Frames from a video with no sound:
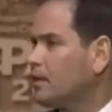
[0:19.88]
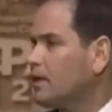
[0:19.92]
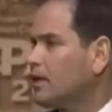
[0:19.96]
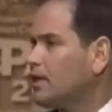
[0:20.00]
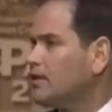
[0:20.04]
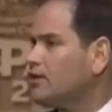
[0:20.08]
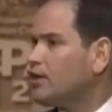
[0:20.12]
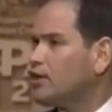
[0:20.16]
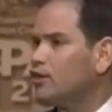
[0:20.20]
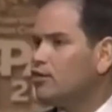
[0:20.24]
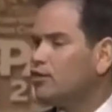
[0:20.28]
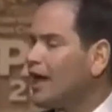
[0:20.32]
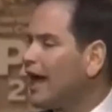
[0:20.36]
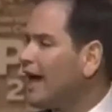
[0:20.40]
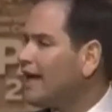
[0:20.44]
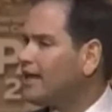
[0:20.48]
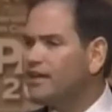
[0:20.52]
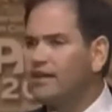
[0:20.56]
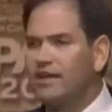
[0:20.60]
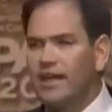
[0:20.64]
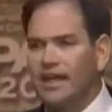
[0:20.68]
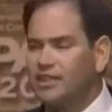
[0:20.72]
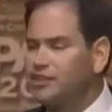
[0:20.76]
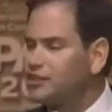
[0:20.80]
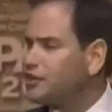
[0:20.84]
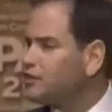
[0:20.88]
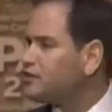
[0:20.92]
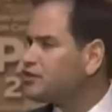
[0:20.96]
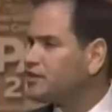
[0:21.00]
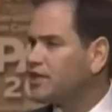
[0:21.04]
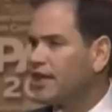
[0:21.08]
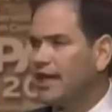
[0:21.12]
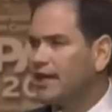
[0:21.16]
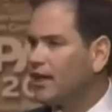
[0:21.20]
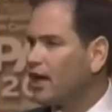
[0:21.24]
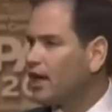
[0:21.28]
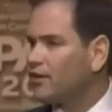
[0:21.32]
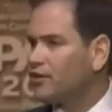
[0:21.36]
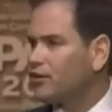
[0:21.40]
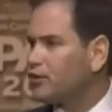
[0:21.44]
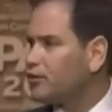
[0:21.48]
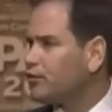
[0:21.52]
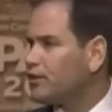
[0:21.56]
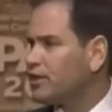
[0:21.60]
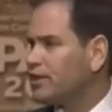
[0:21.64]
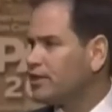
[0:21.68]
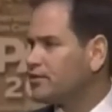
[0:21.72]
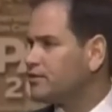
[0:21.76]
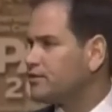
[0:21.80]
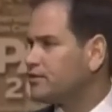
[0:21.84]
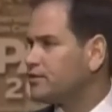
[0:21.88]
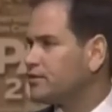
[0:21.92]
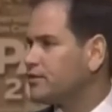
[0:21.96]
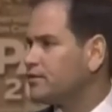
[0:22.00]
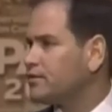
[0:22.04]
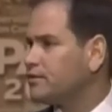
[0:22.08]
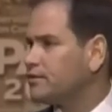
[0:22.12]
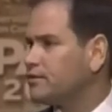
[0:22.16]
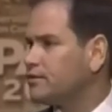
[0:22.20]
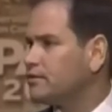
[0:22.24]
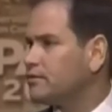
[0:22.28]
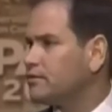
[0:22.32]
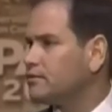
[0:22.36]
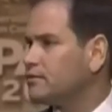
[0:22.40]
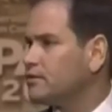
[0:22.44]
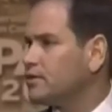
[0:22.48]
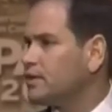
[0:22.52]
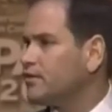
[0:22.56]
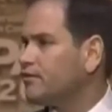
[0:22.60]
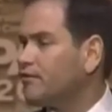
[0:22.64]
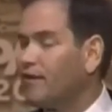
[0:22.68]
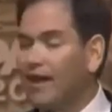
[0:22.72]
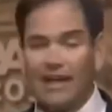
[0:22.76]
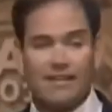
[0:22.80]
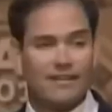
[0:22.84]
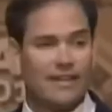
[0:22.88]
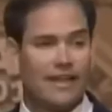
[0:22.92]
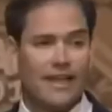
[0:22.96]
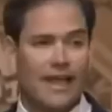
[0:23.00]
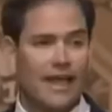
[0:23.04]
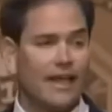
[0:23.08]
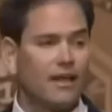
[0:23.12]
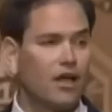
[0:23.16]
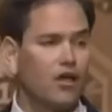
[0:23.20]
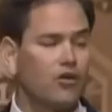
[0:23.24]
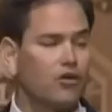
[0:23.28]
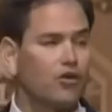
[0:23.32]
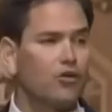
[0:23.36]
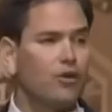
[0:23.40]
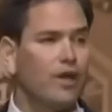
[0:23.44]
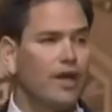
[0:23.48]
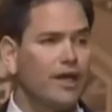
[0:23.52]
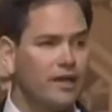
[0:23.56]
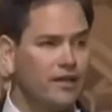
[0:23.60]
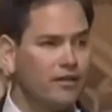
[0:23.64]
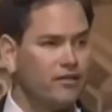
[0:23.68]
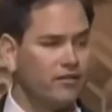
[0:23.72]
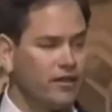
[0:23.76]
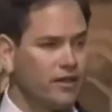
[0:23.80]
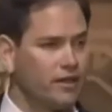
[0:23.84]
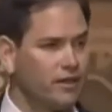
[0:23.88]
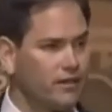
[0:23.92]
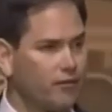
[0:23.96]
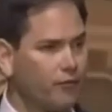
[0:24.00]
The United Nations cannot do this. In fact, they cannot do anything.